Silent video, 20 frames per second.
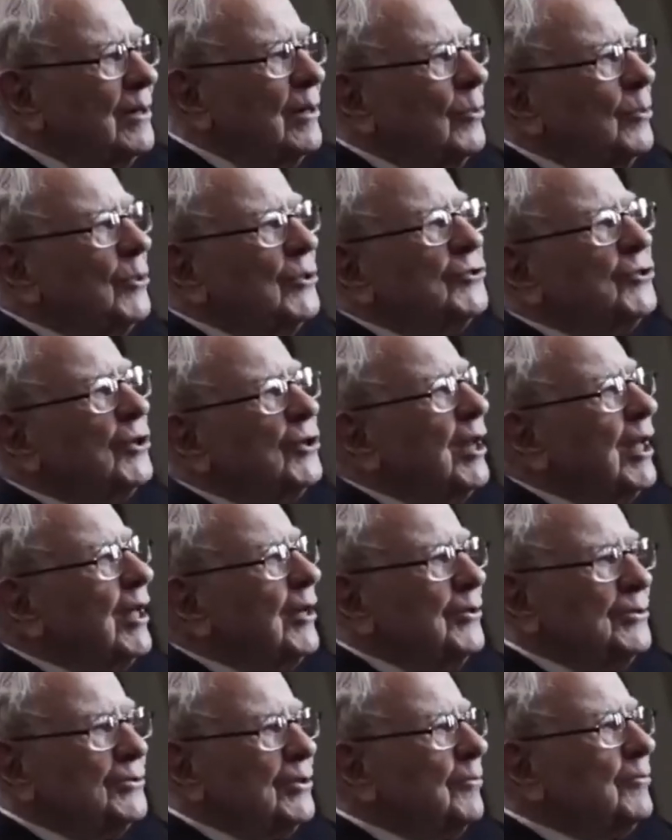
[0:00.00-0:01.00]

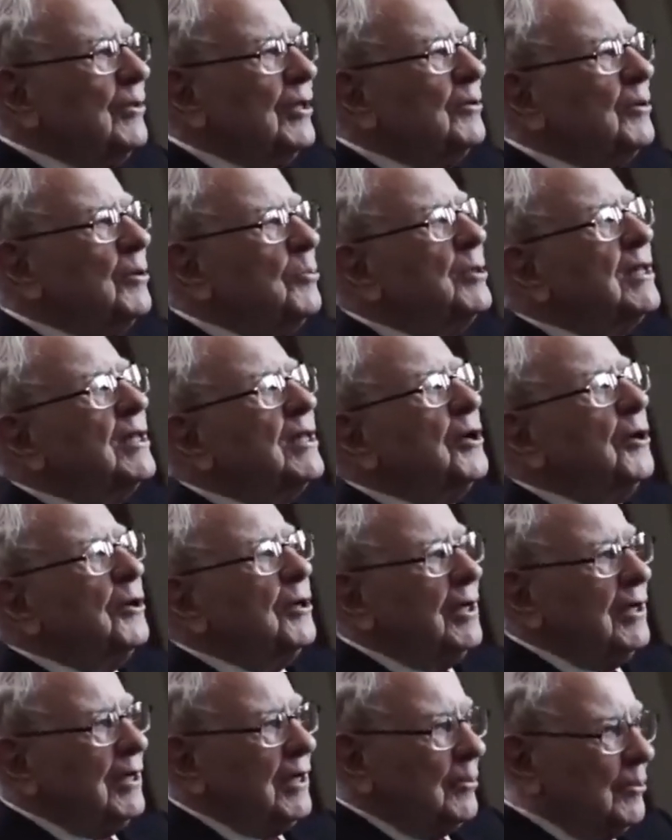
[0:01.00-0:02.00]
originators of it. There really aren't
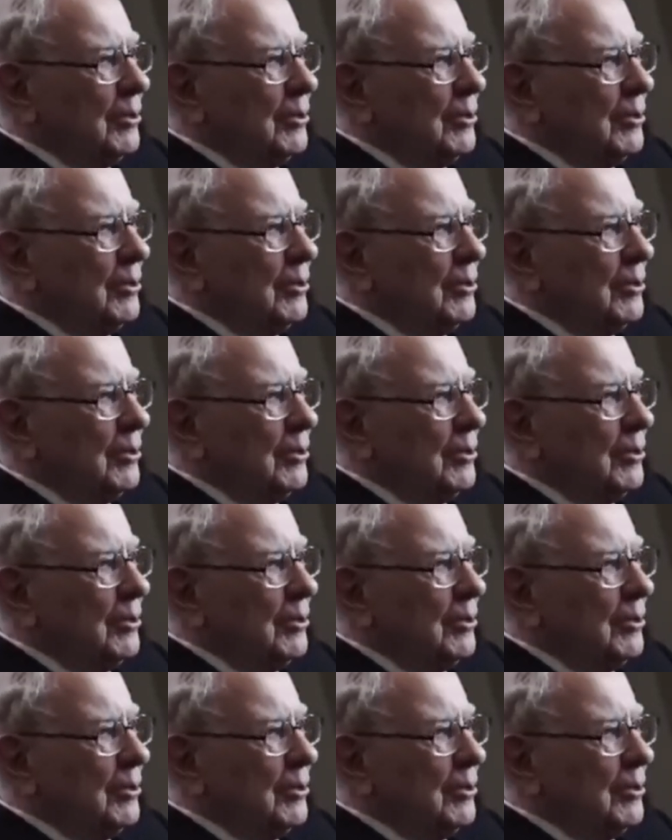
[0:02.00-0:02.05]
any